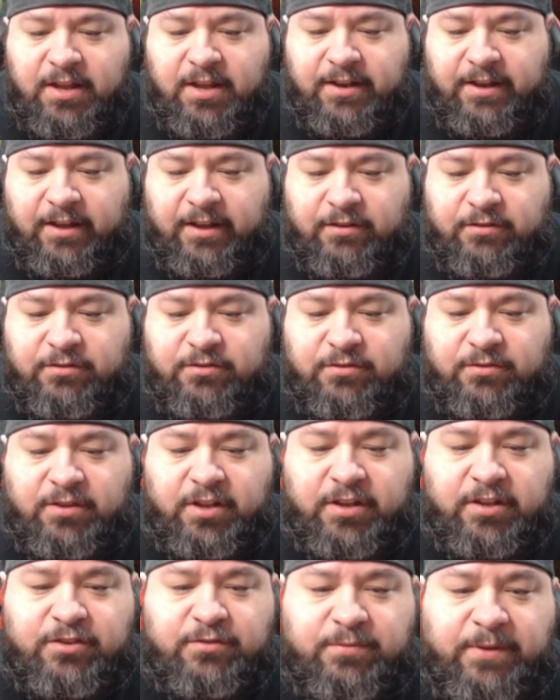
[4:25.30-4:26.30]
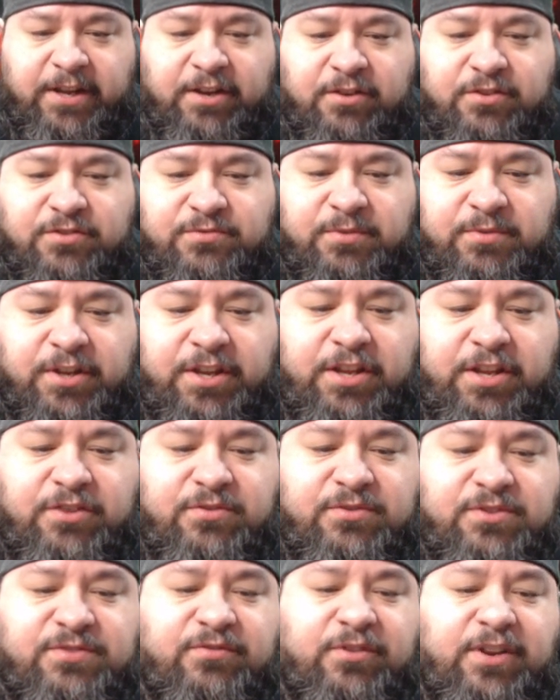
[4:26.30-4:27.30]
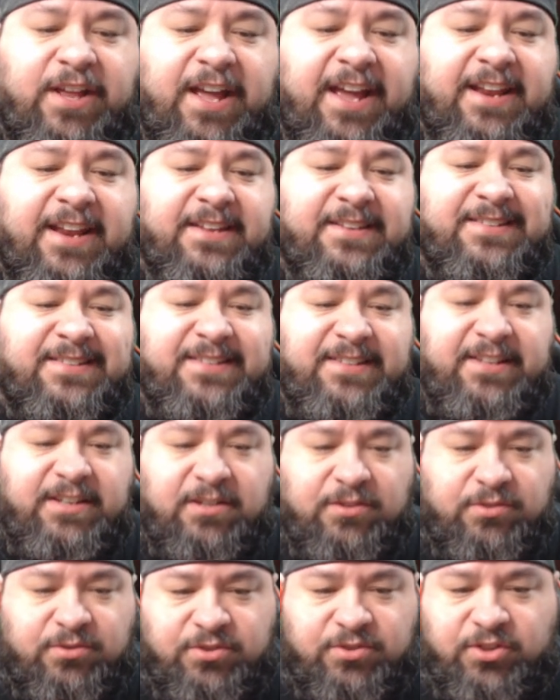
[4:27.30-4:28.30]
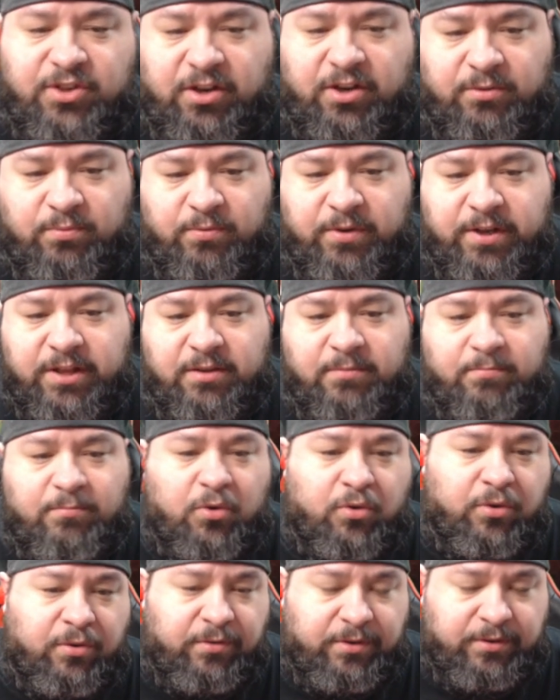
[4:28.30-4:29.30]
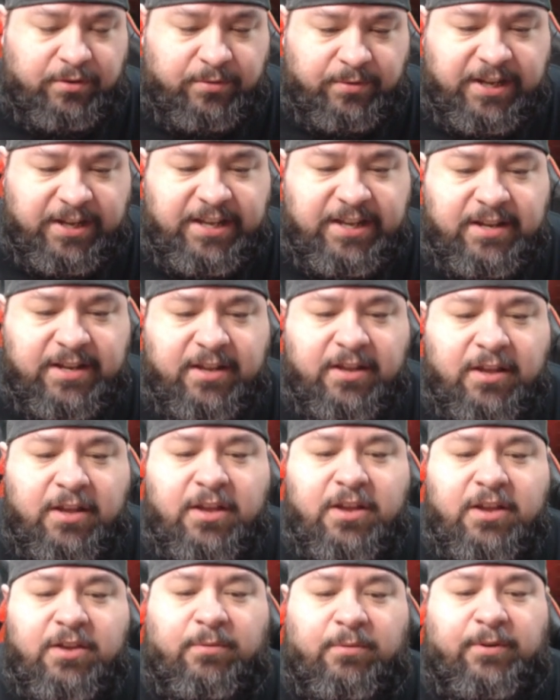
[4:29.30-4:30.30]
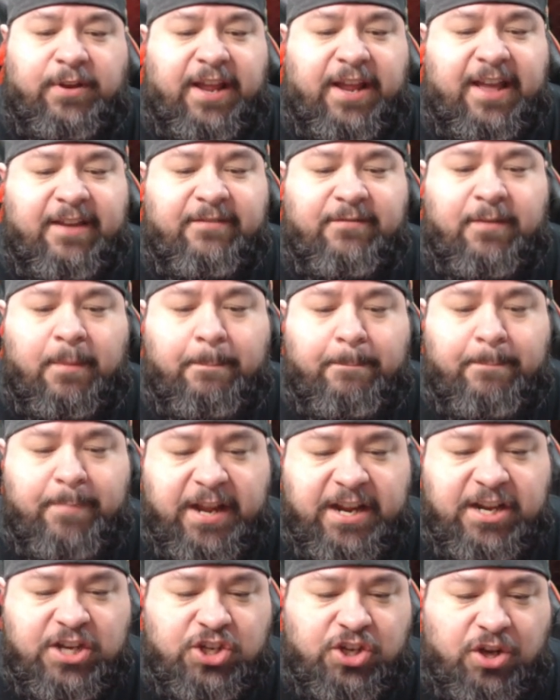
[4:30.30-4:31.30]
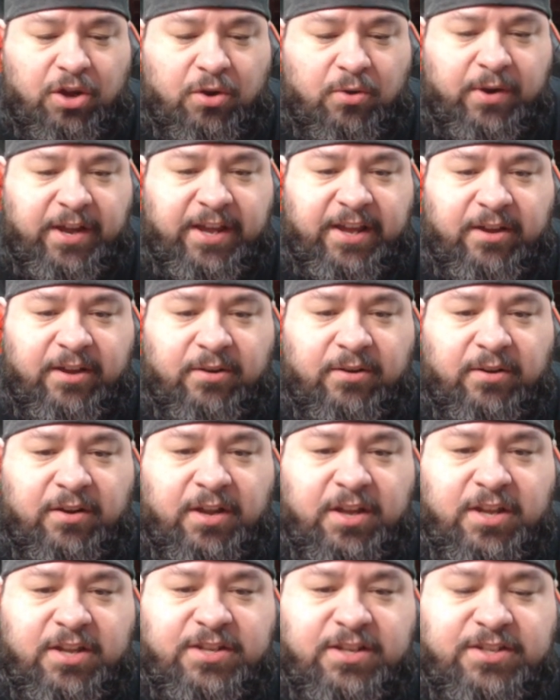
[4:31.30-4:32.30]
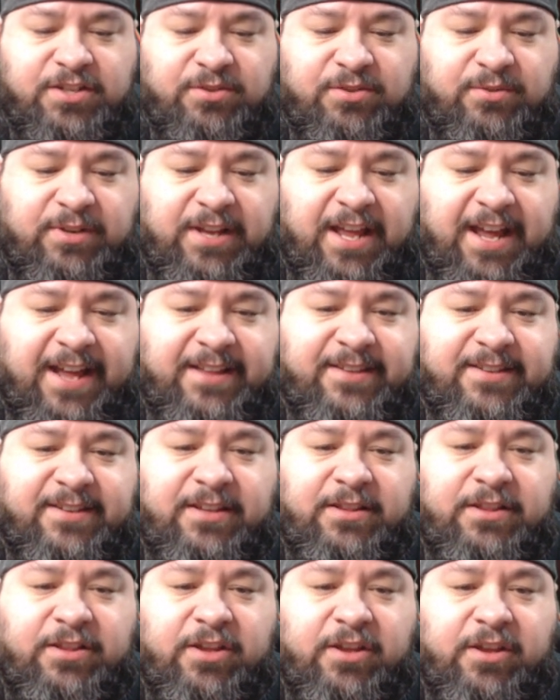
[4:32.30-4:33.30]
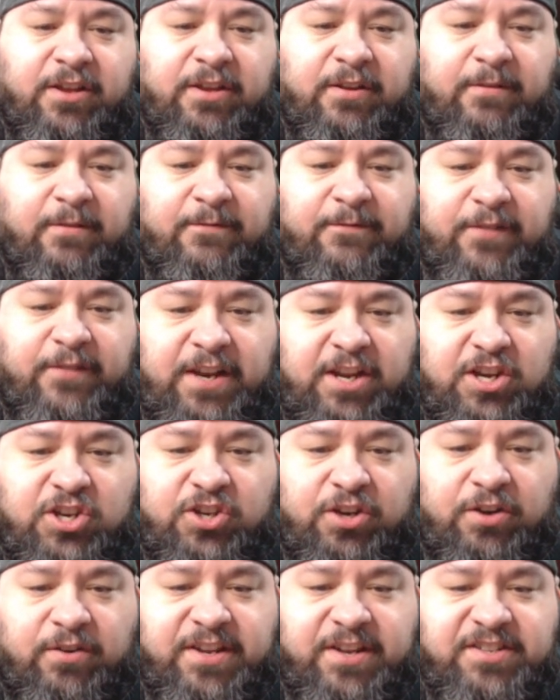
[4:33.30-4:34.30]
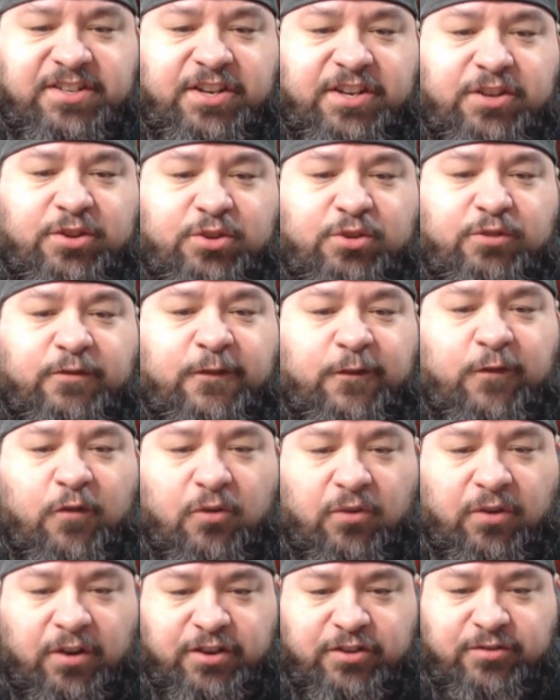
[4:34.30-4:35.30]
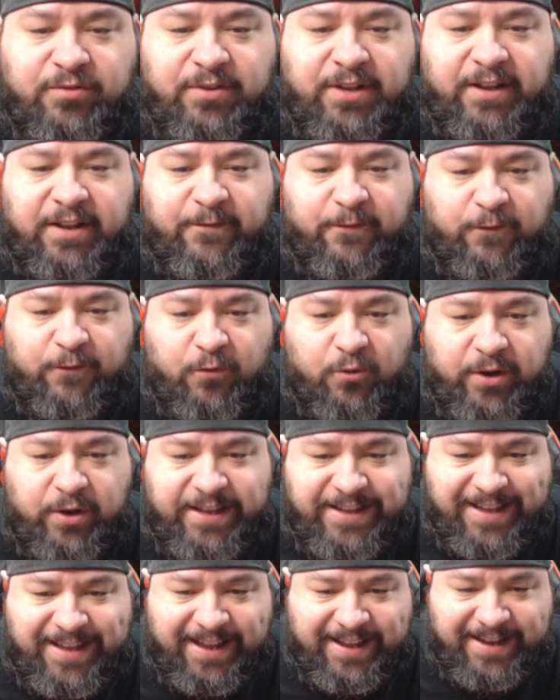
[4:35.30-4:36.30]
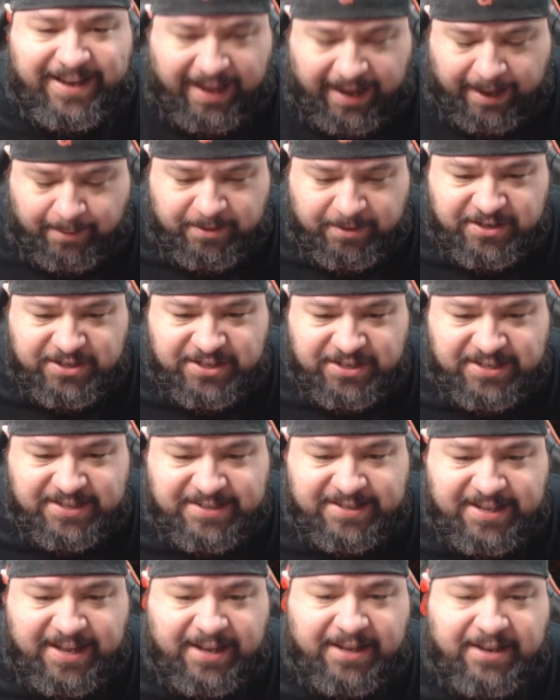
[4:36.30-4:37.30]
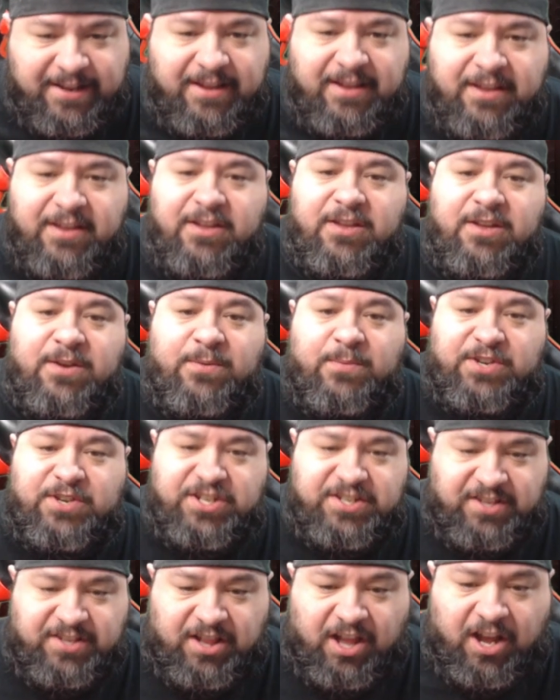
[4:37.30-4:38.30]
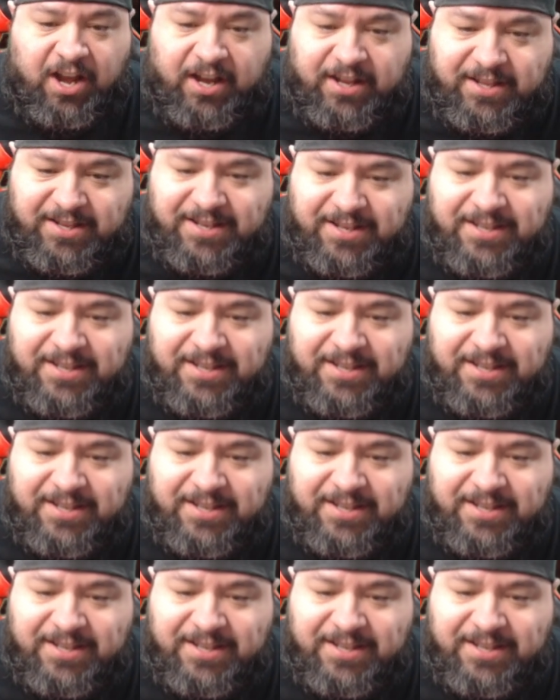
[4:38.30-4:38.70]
Now the, trainers we're going to use for that is steel to start with more green. We're going to have a big show here so that the finisher is going to do 440k damage instead, which is a lot.